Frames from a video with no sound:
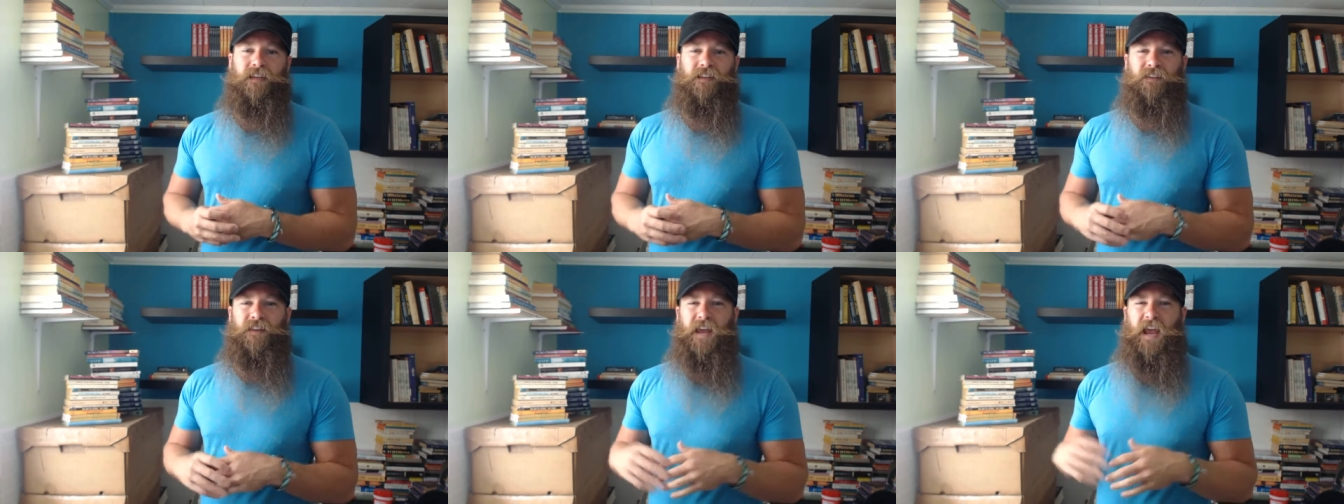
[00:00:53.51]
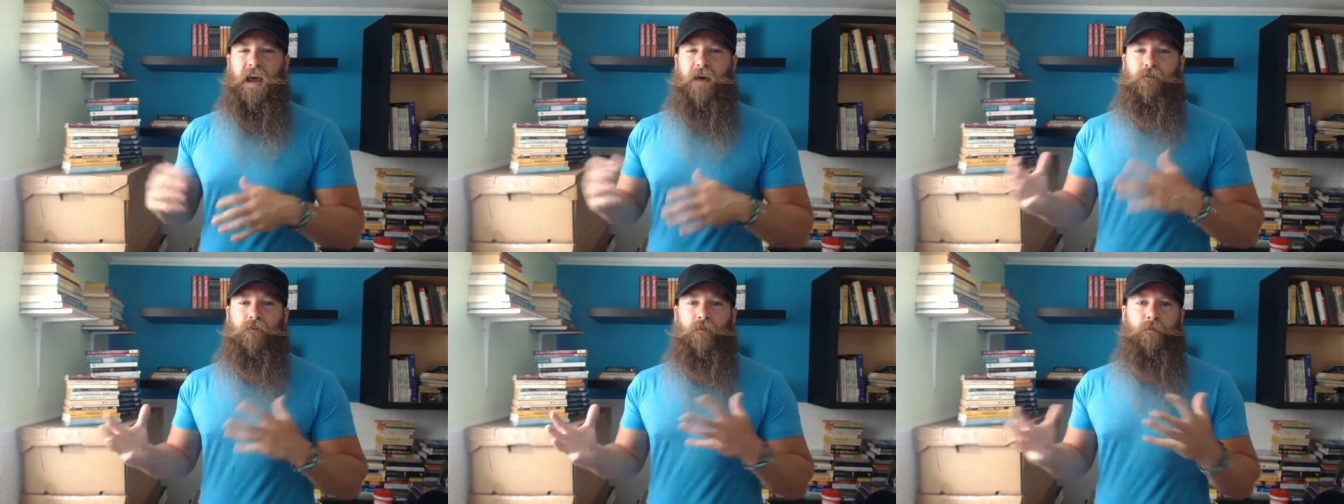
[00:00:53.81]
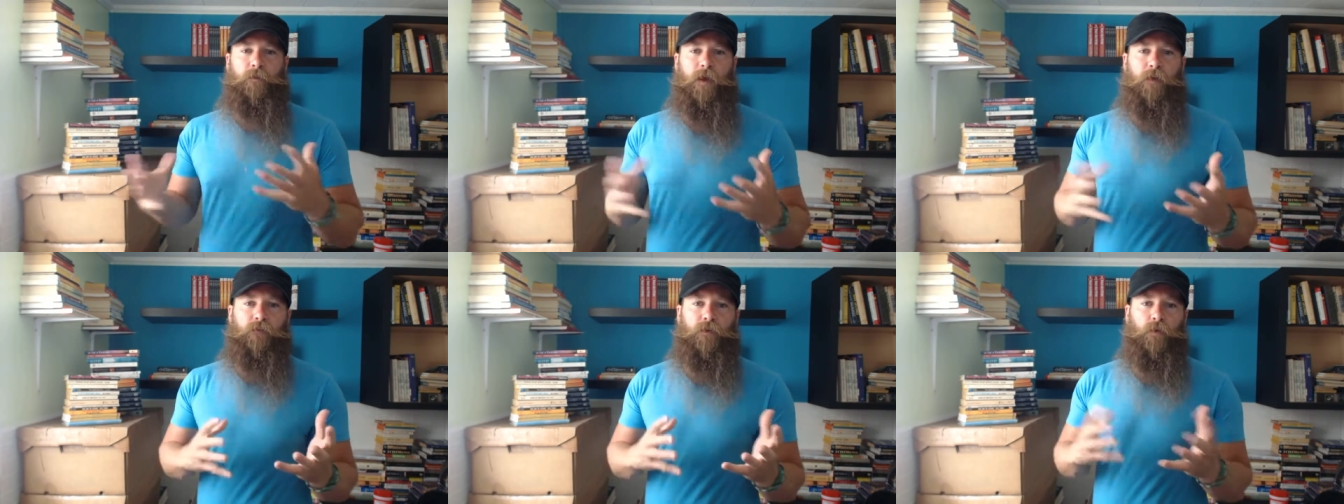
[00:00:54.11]
and they have
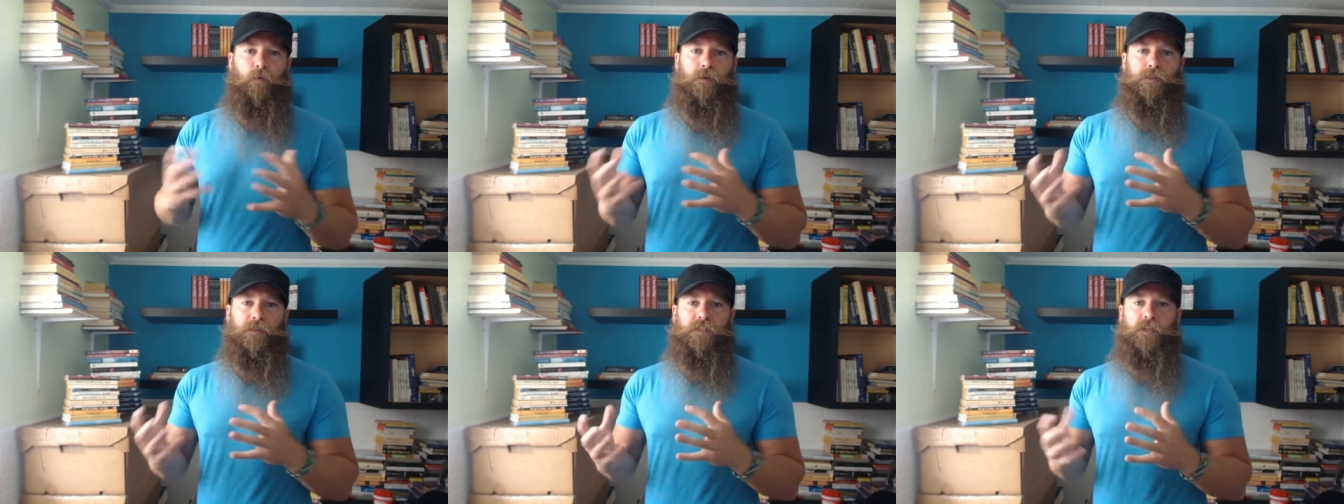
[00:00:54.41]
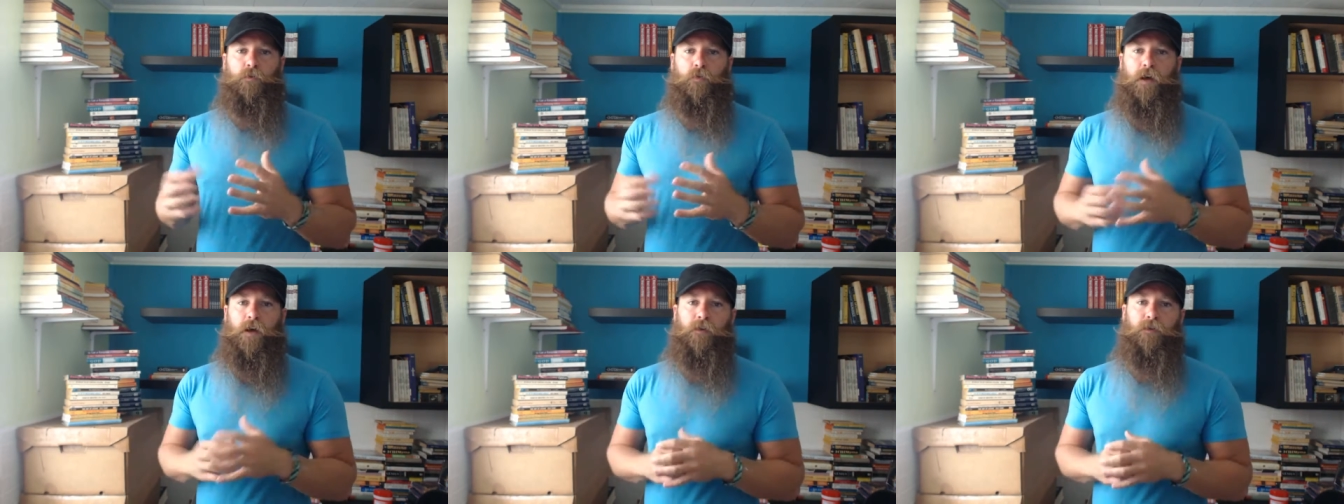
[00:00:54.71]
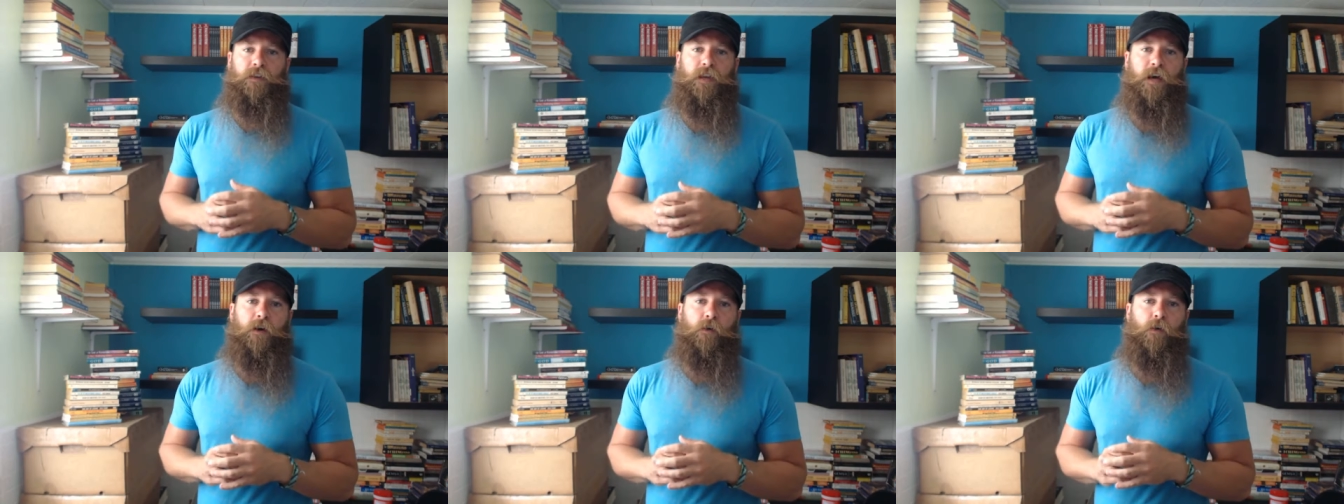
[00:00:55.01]
them every once in a while,
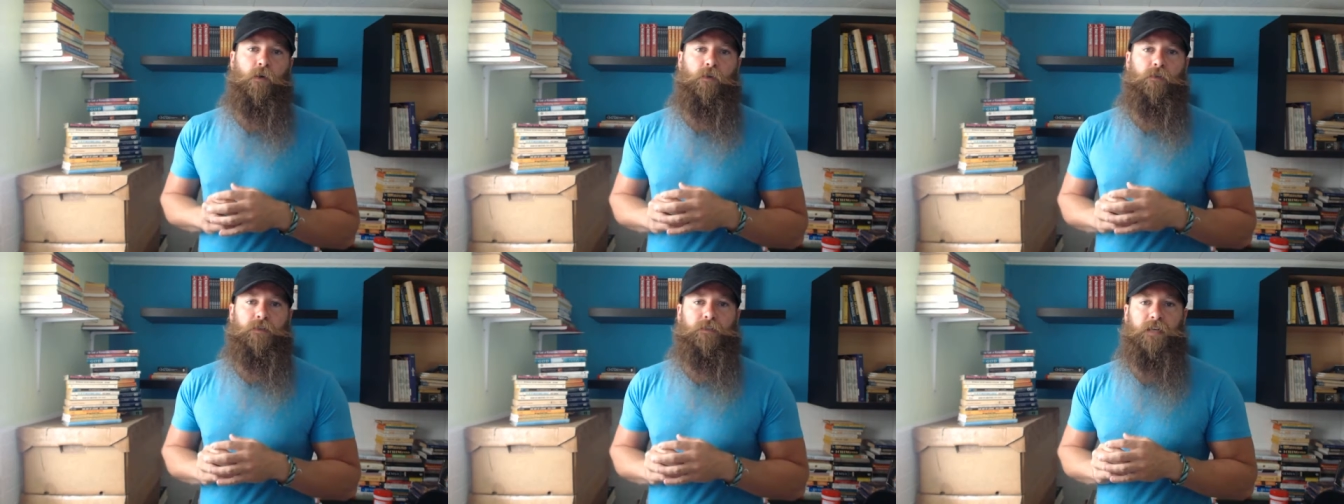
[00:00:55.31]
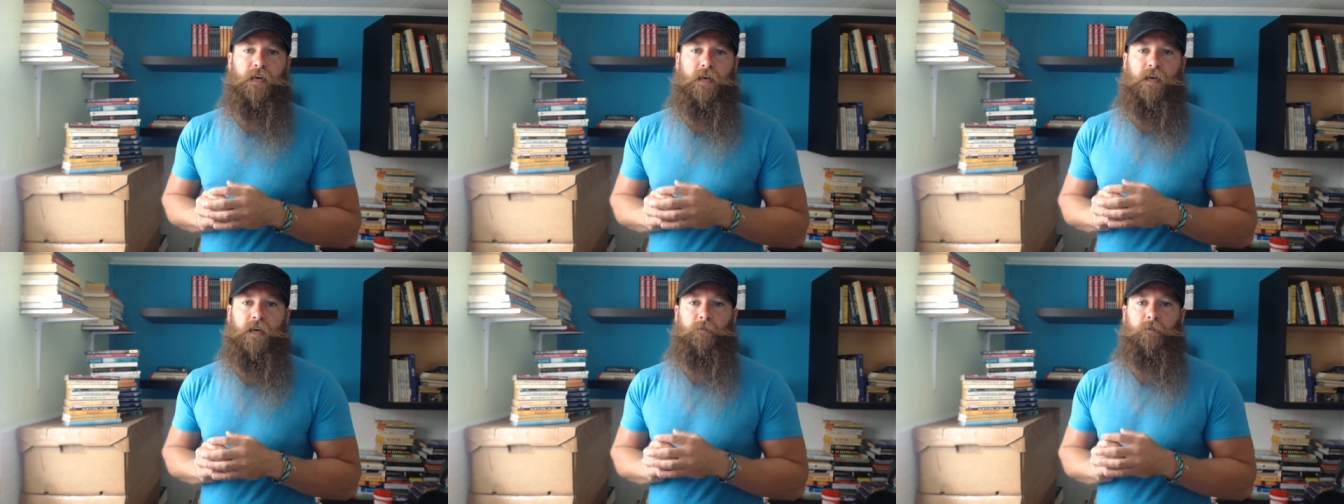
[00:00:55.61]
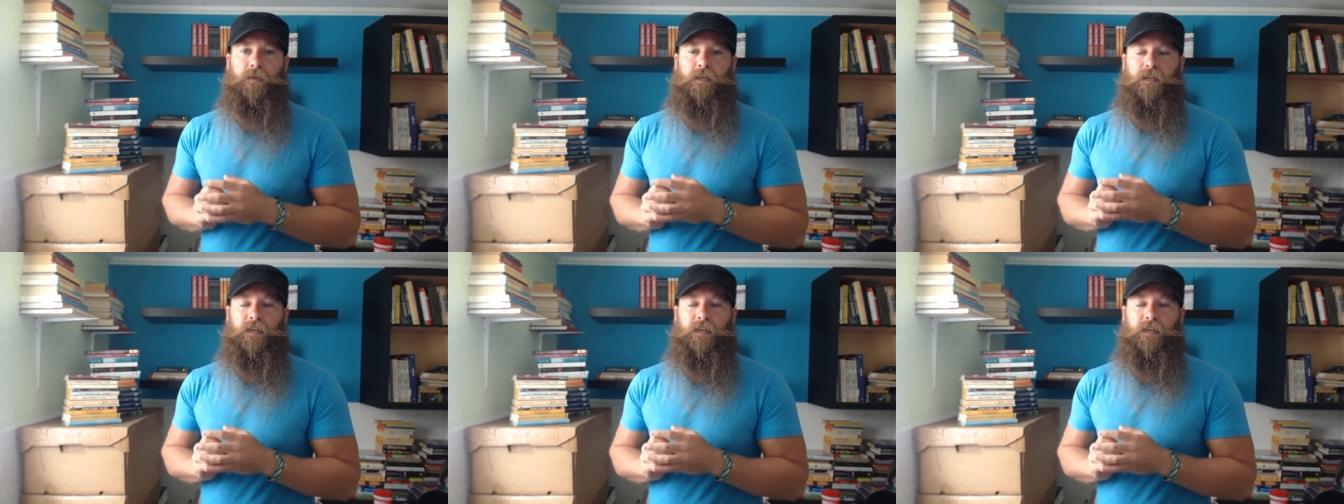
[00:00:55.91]
not all the time,